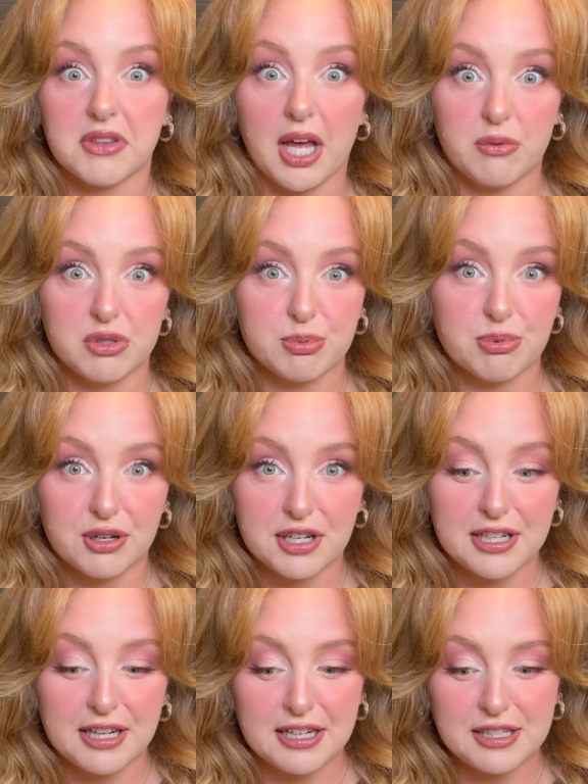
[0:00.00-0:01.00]
That was pretty
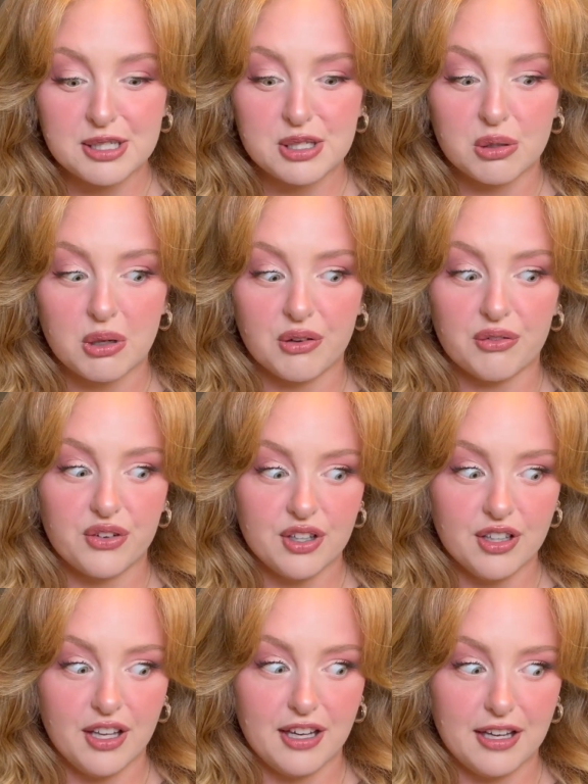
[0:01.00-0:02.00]
nice. So I feel
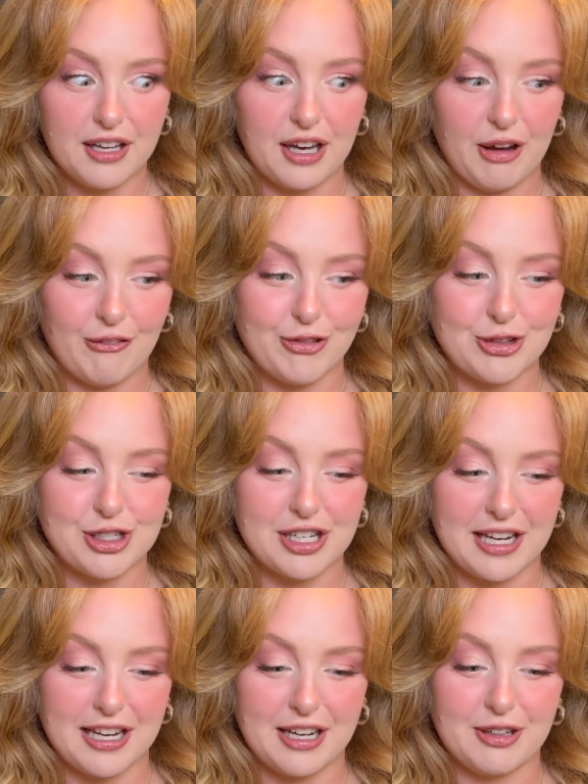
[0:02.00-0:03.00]
like, after
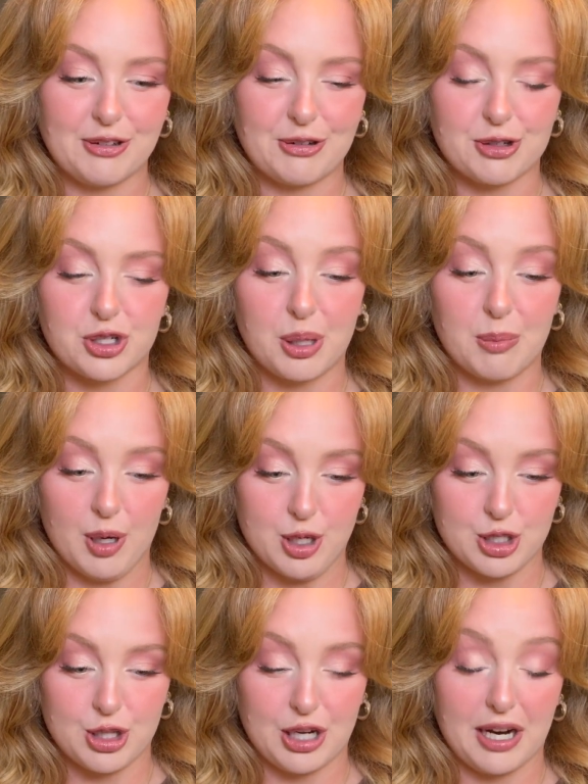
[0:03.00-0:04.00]
saying I don't crochet
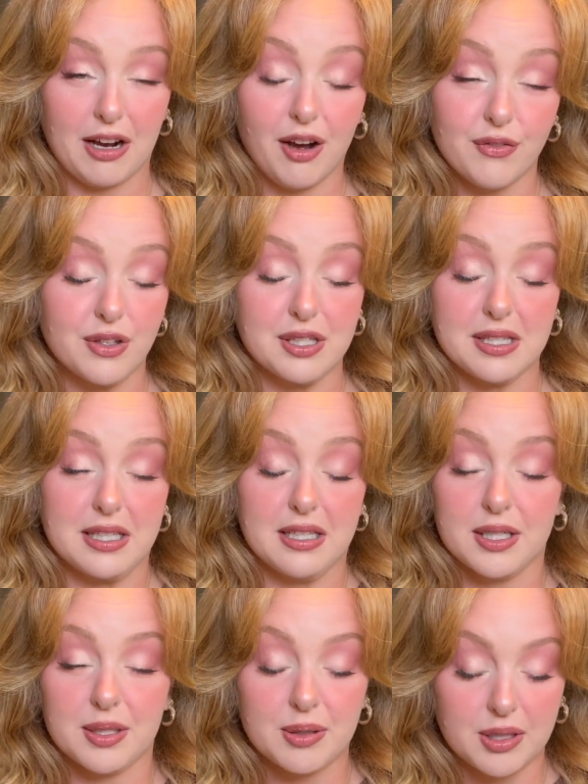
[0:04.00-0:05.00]
much, that I
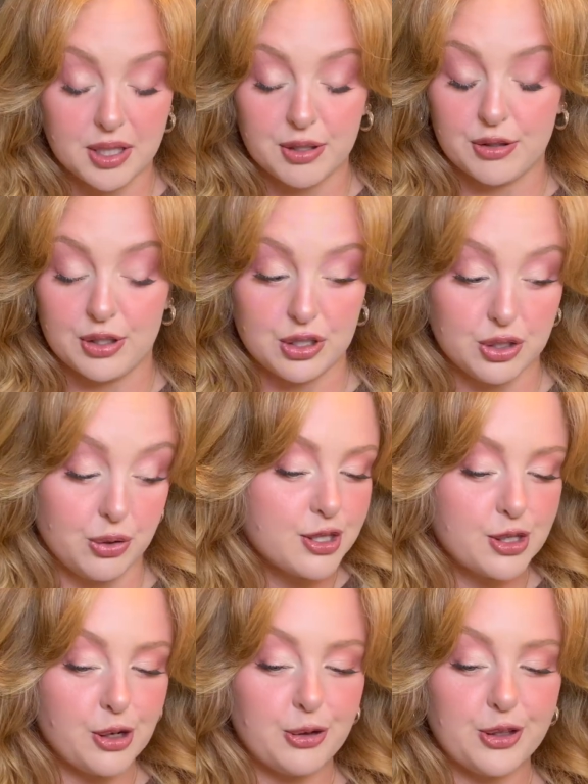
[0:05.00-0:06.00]
obviously clearly do.
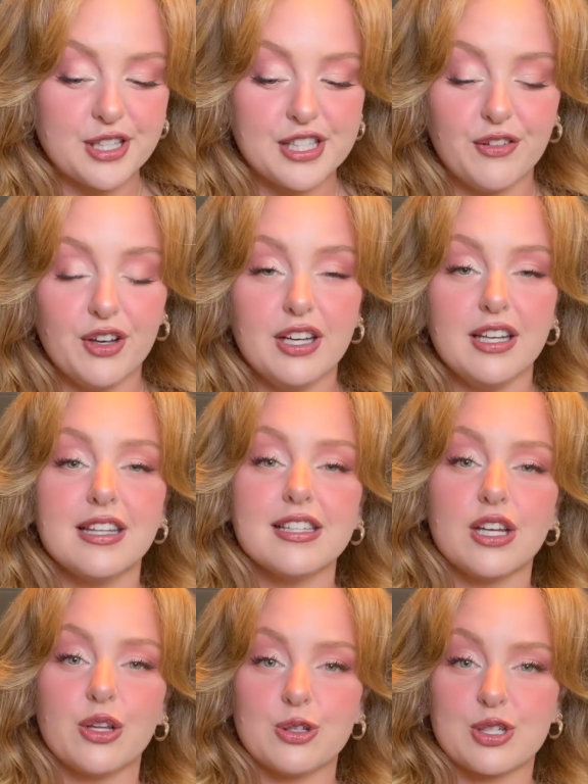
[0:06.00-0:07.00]
So let's see if I can get this
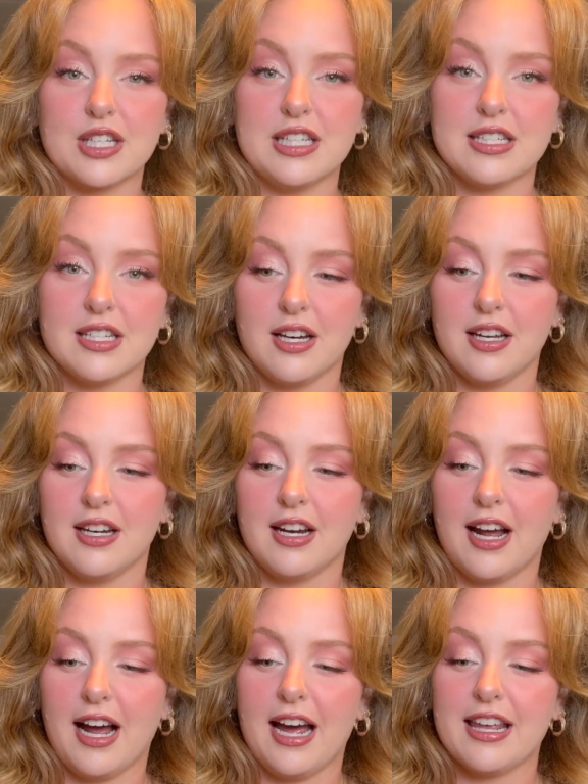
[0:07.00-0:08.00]
other skein done.
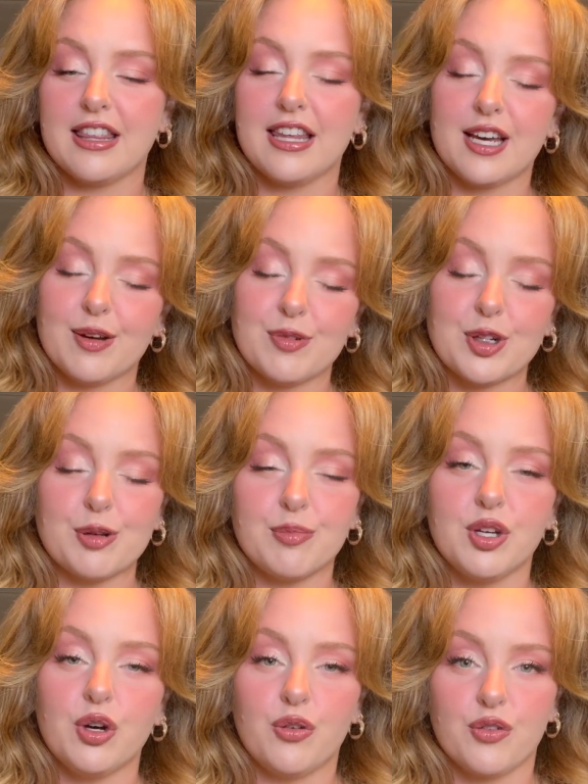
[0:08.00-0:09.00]
I think I'm gonna
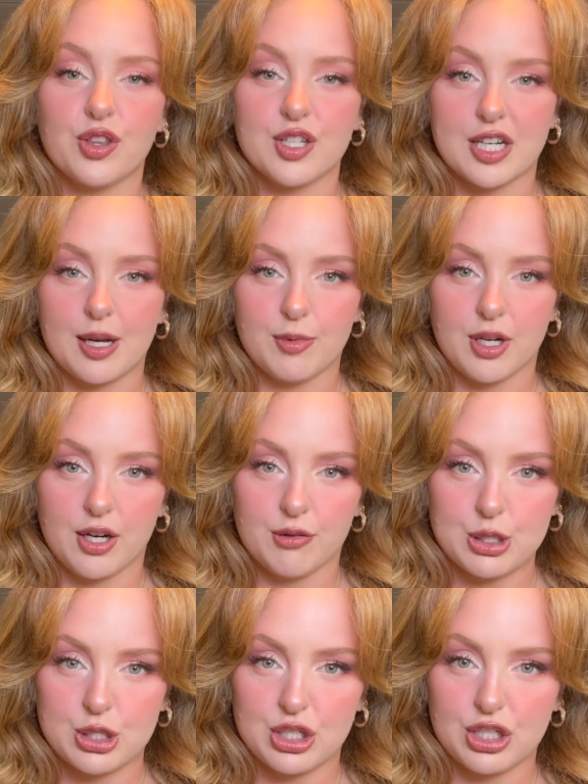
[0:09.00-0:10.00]
be over the time that I
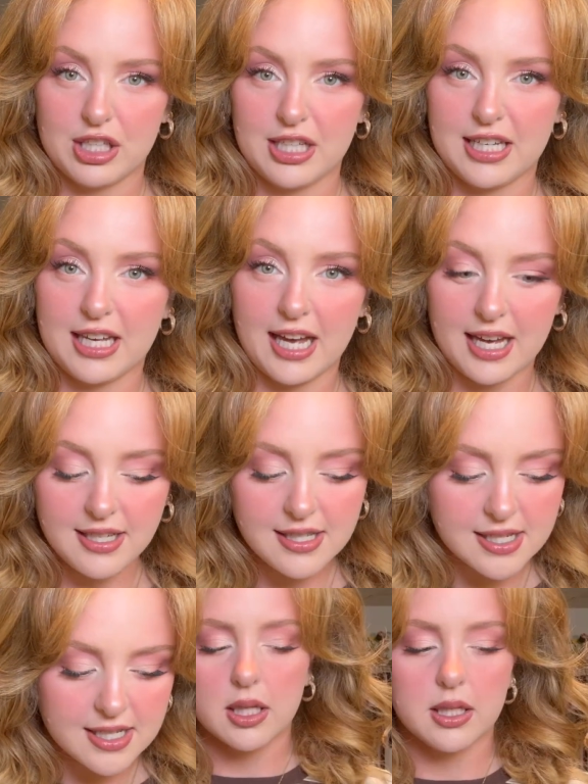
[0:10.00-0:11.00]
originally
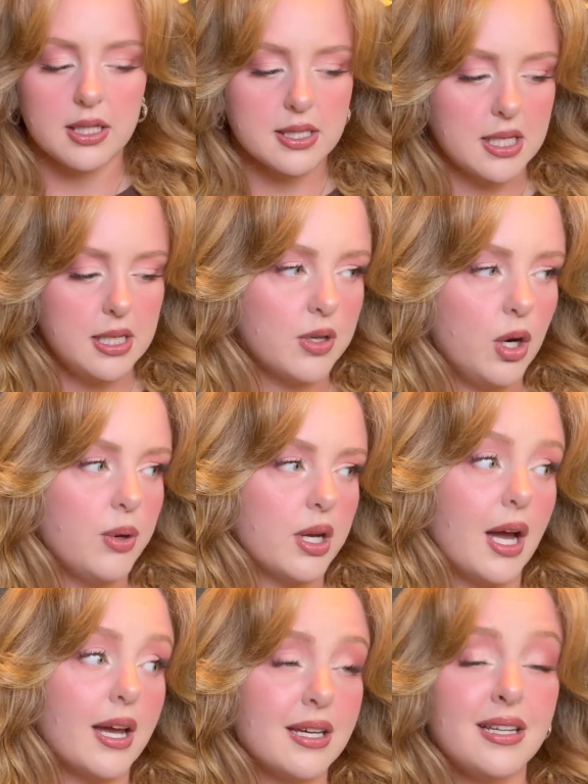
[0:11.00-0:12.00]
guessed. Let's keep going.
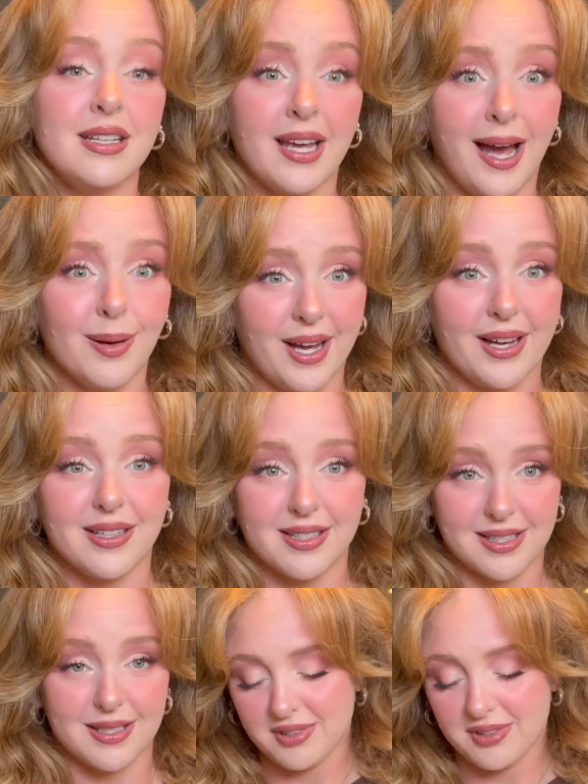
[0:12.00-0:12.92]
I can yap, guys.